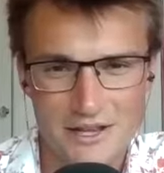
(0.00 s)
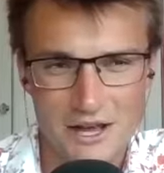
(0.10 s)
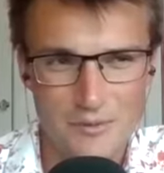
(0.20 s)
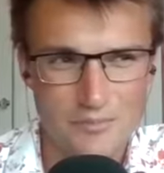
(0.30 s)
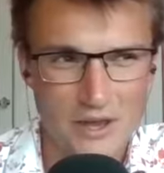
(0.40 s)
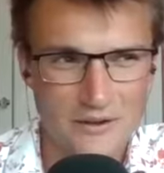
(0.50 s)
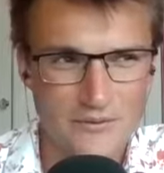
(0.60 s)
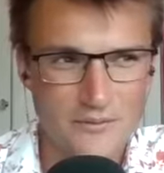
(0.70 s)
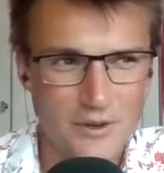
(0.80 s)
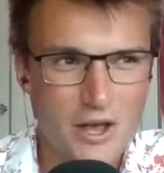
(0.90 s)
um, I
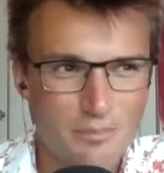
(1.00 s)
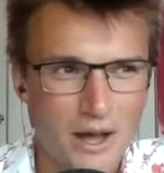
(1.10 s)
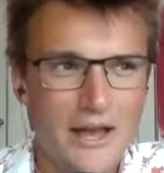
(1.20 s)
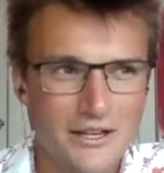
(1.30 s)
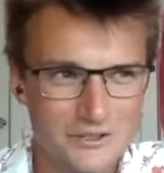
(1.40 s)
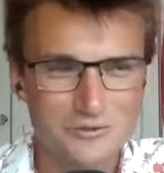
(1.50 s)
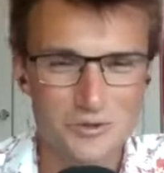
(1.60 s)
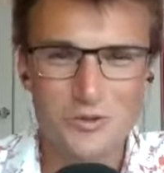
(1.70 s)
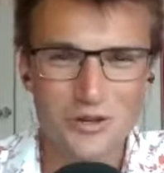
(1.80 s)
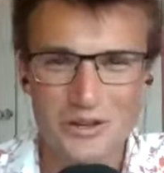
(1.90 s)
my little
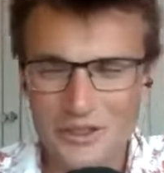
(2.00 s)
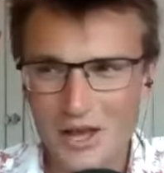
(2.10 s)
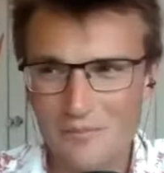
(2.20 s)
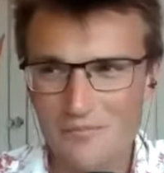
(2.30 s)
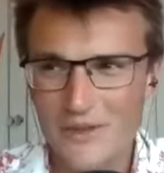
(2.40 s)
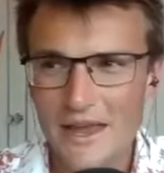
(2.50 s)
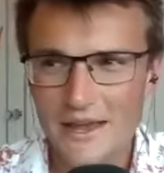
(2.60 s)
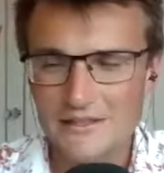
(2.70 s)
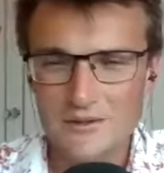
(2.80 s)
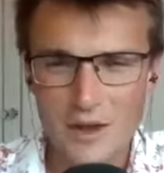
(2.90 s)
rule of thumb
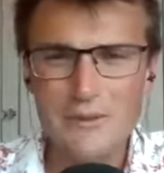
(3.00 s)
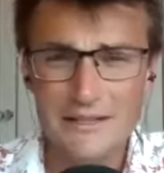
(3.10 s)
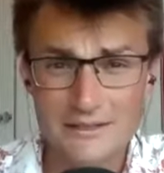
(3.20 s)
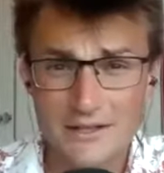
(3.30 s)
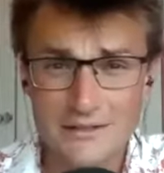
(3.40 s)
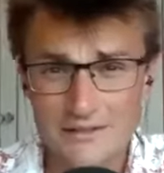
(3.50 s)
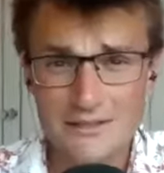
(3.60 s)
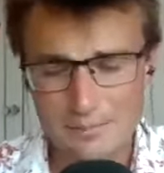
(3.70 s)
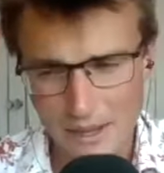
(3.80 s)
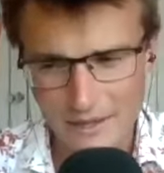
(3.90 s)
is if I'm excited
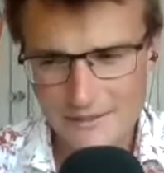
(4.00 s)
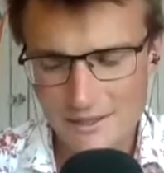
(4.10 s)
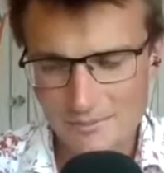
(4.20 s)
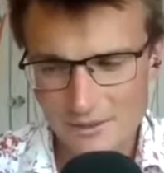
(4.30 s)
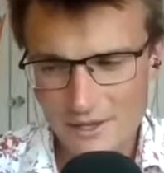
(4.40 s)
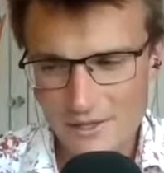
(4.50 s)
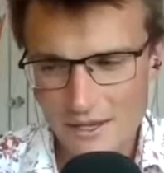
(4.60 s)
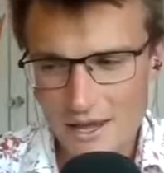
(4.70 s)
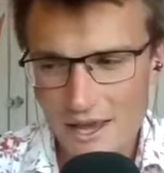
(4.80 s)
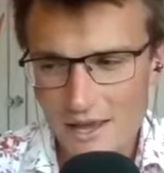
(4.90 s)
to buy something,
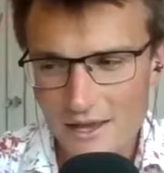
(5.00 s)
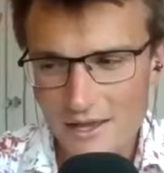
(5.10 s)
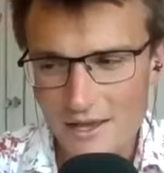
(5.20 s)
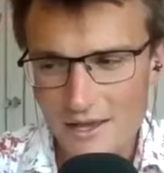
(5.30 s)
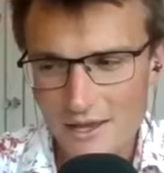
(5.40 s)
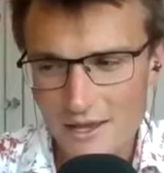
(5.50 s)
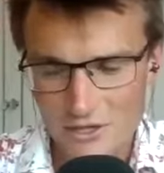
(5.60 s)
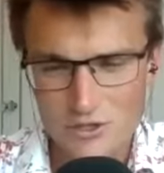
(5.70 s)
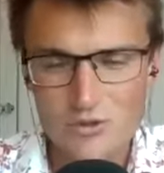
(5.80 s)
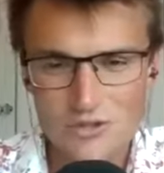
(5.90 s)
it
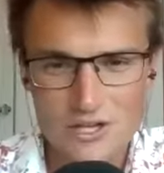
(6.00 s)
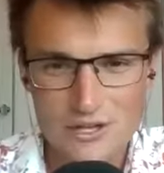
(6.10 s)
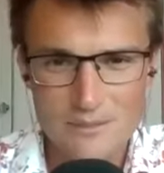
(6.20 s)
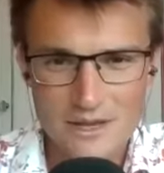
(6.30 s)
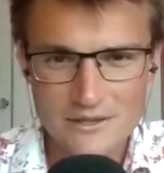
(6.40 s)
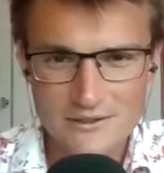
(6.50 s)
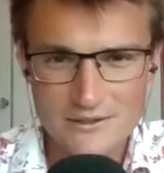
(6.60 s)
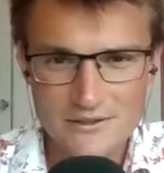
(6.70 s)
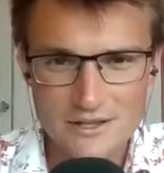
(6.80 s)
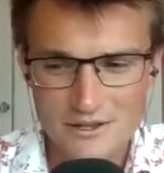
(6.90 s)
usually
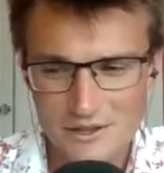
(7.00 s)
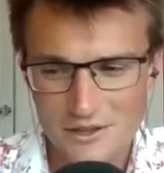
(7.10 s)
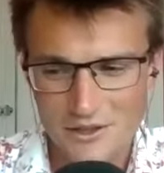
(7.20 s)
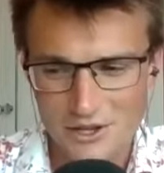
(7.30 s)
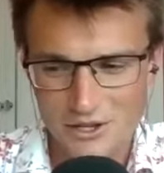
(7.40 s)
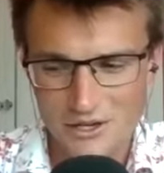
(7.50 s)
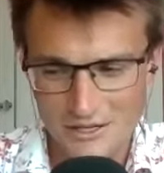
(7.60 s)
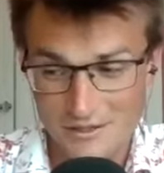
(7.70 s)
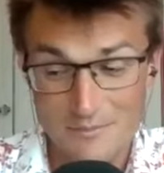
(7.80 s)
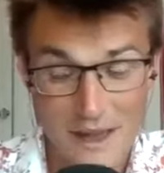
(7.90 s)
means that
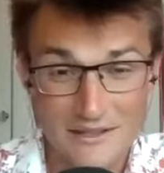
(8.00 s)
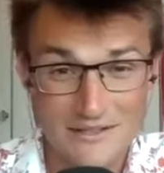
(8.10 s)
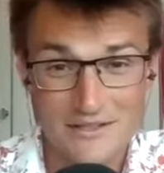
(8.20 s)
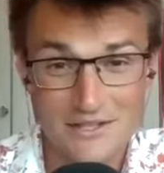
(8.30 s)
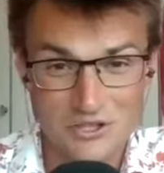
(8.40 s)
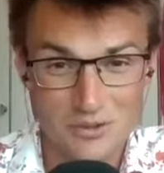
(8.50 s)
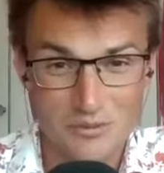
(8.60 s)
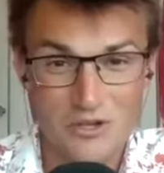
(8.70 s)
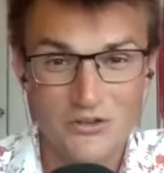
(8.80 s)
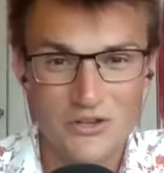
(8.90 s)
it's a bad decision
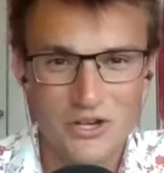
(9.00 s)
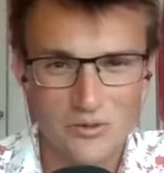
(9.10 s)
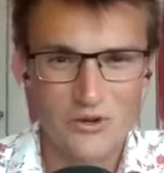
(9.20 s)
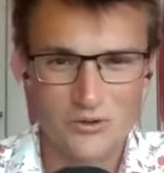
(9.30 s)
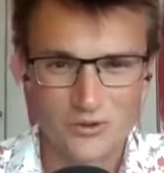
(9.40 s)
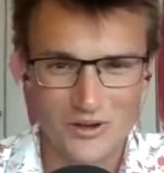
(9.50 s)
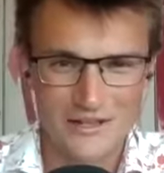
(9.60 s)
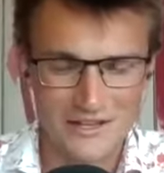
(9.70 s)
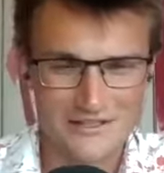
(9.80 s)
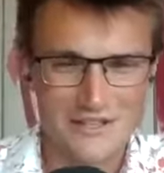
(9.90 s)
because you know when you're like
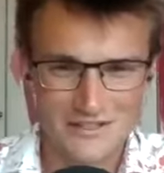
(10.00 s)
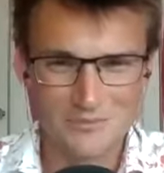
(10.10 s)
excited